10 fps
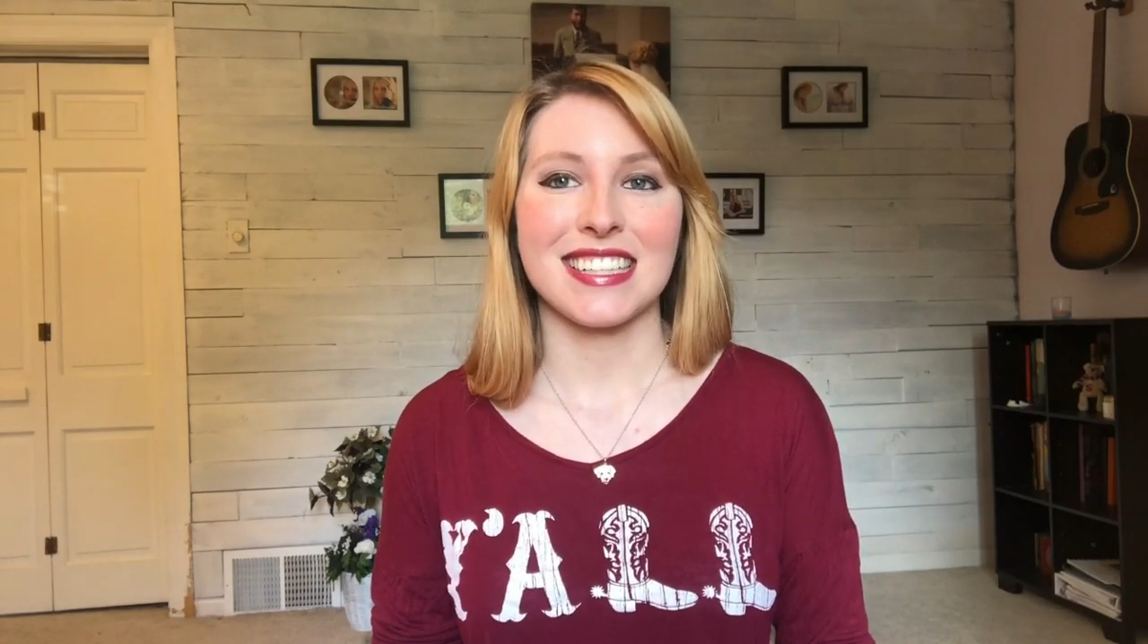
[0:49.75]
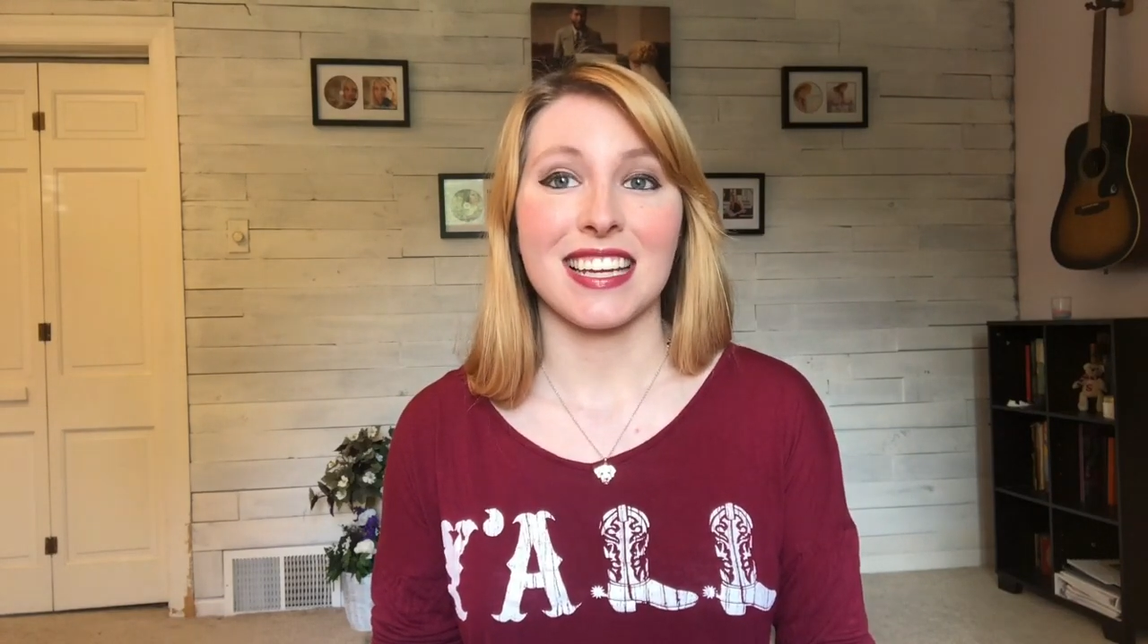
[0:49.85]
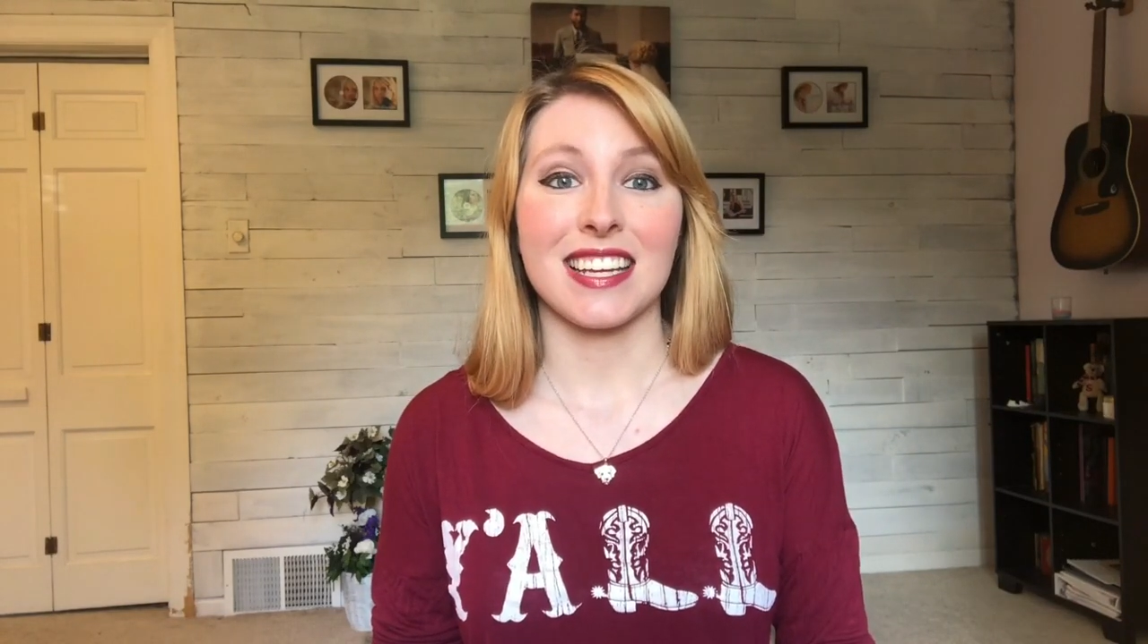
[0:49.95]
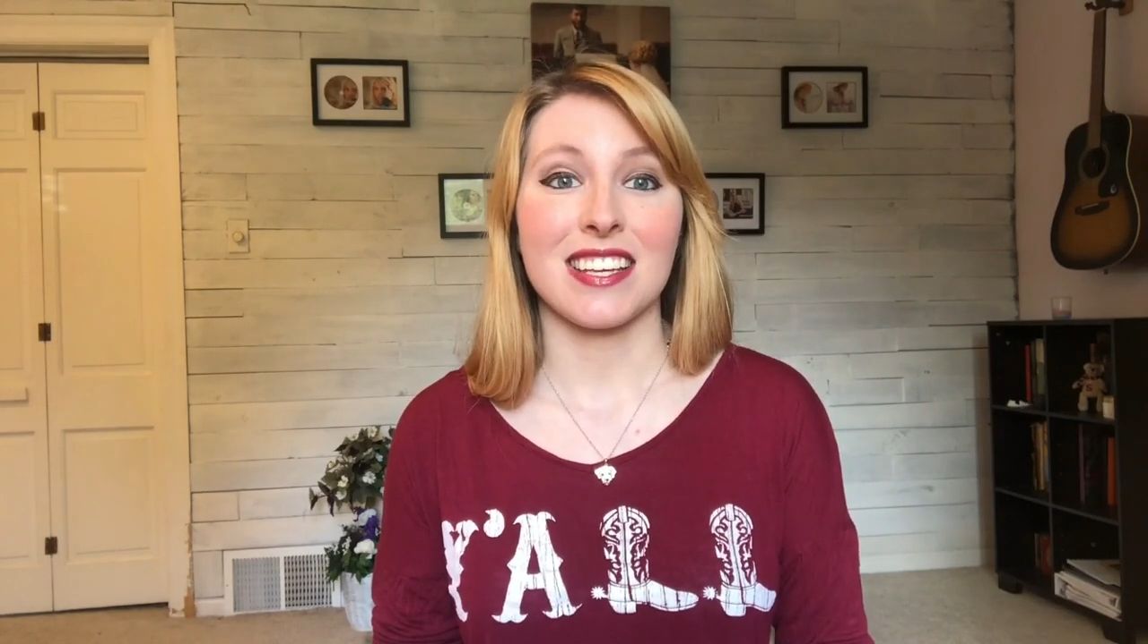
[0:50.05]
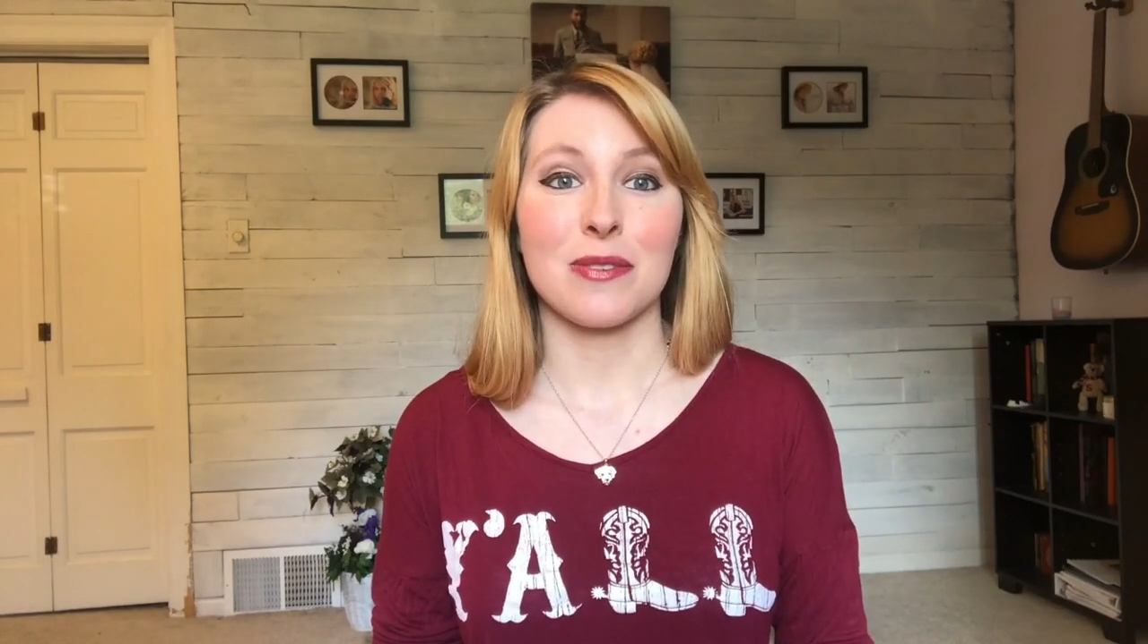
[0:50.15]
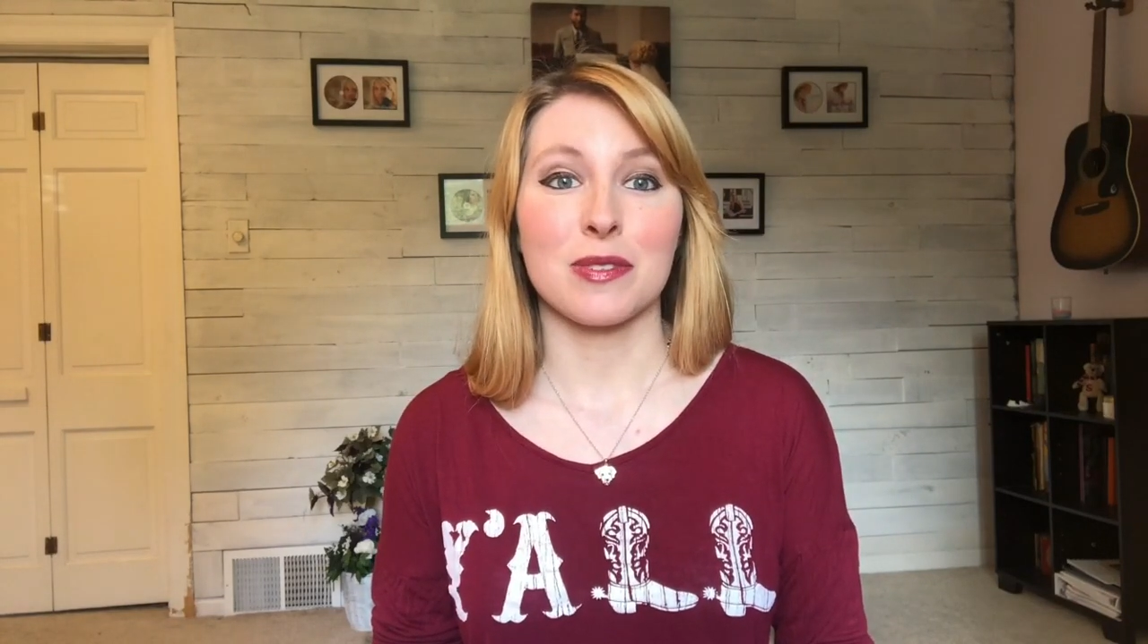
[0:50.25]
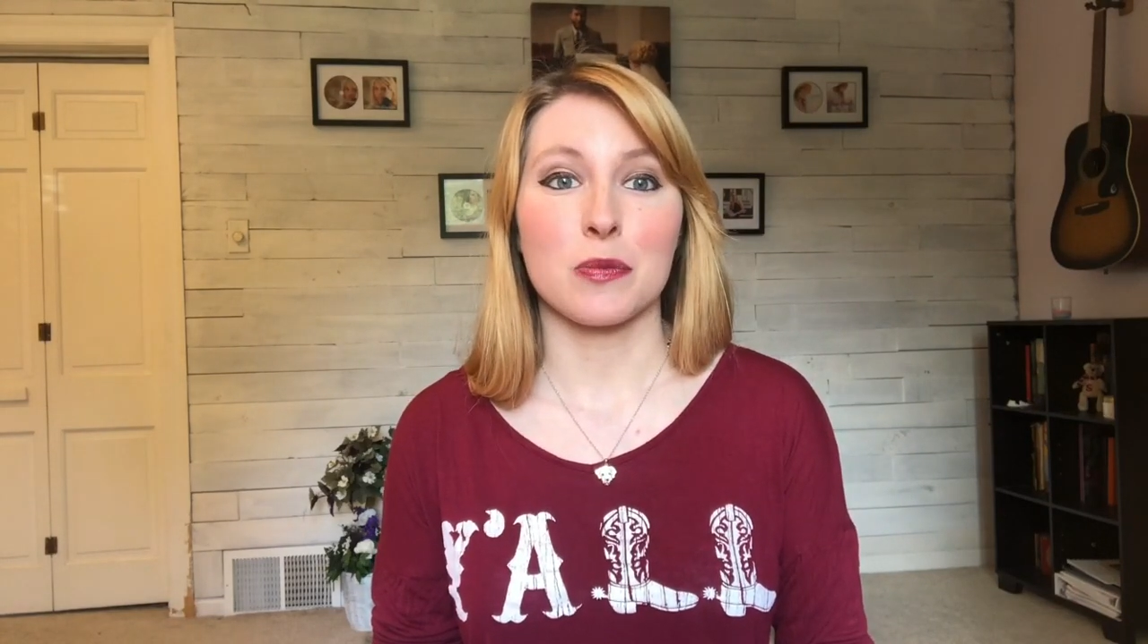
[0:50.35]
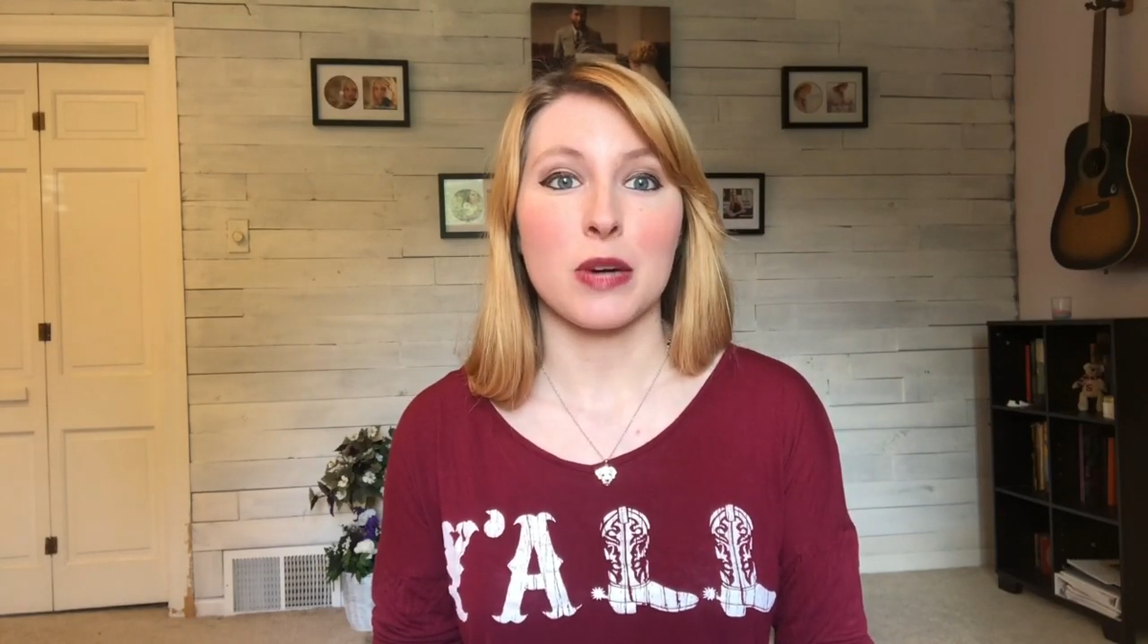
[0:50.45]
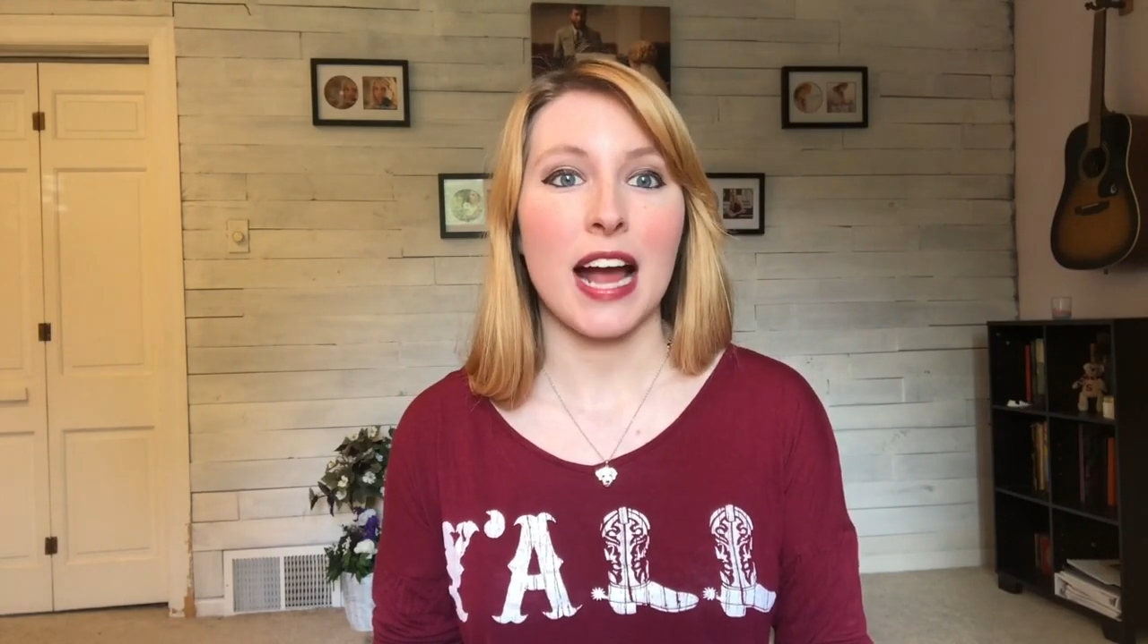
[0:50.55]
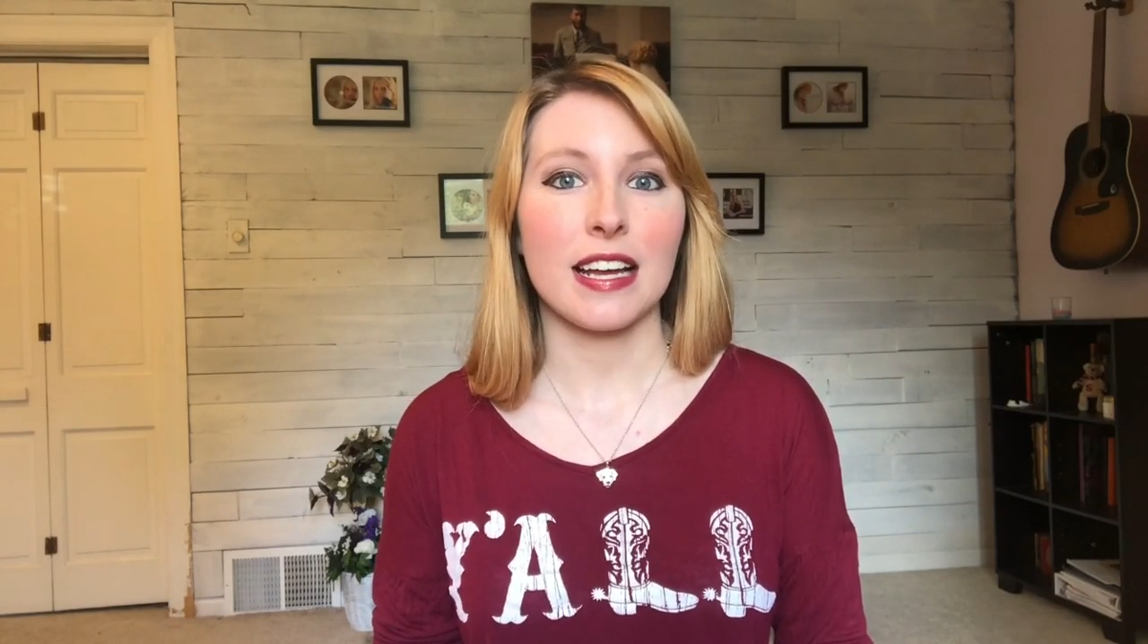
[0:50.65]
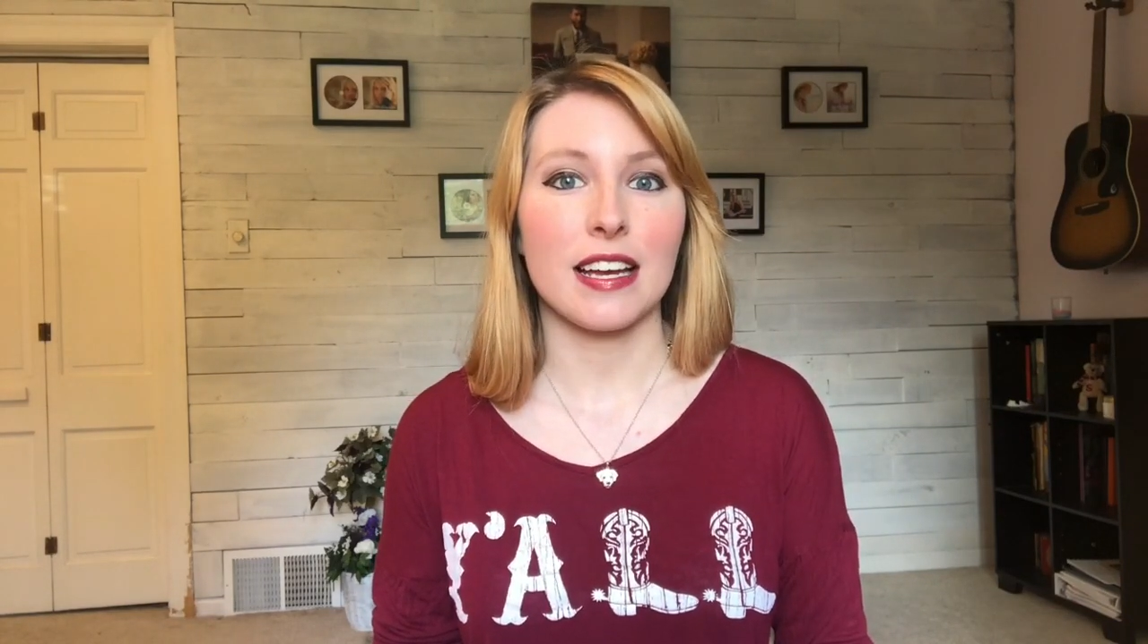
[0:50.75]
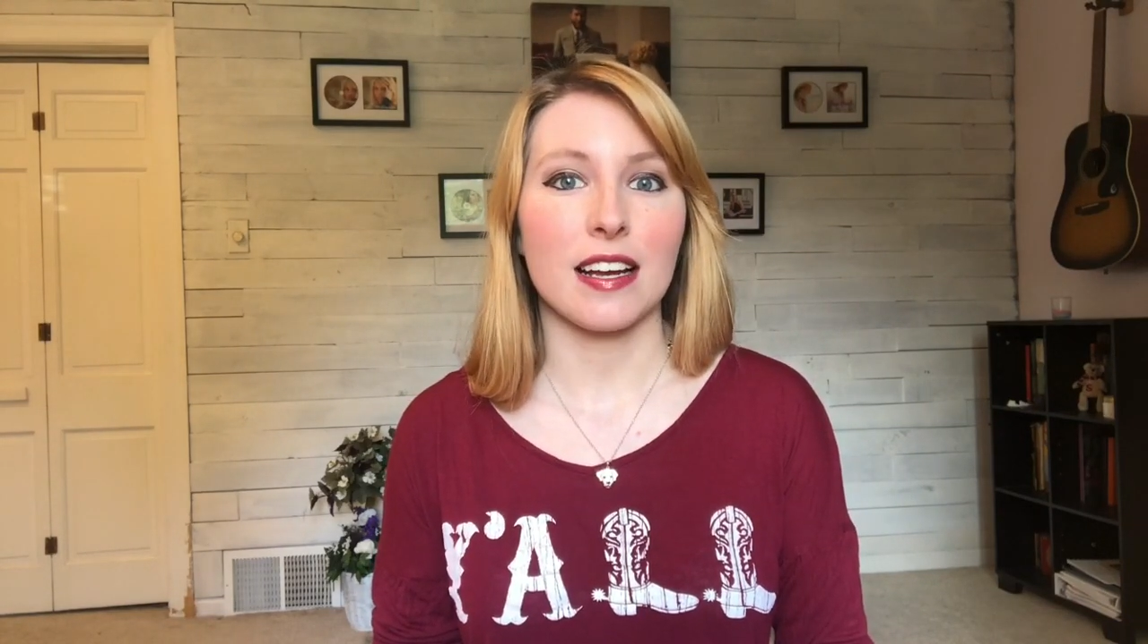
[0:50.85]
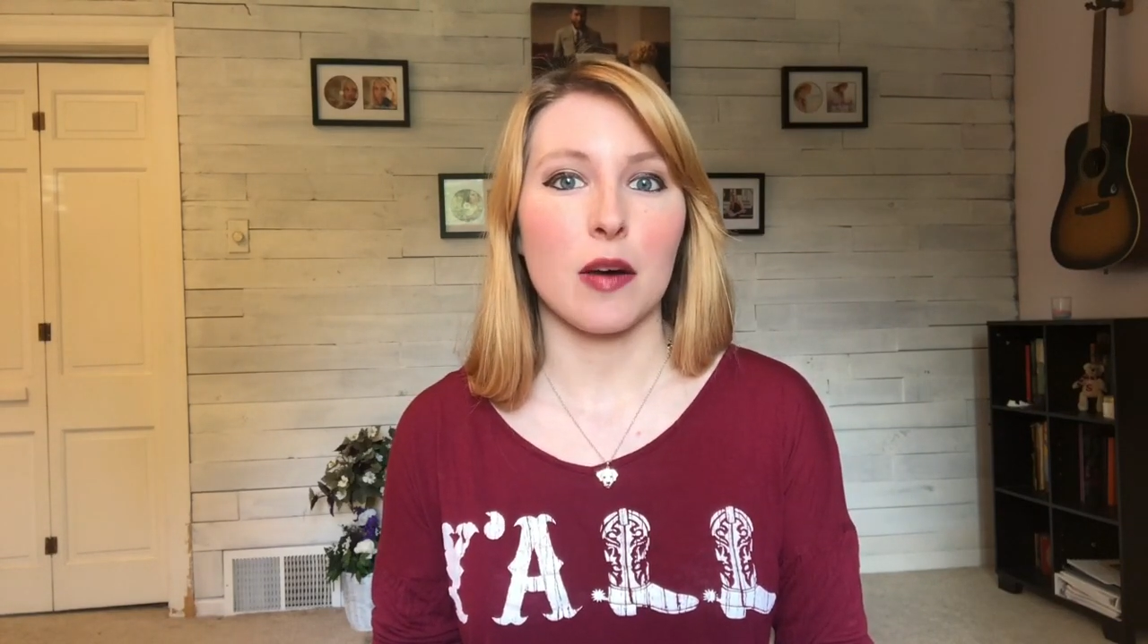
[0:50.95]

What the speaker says: and he was bragging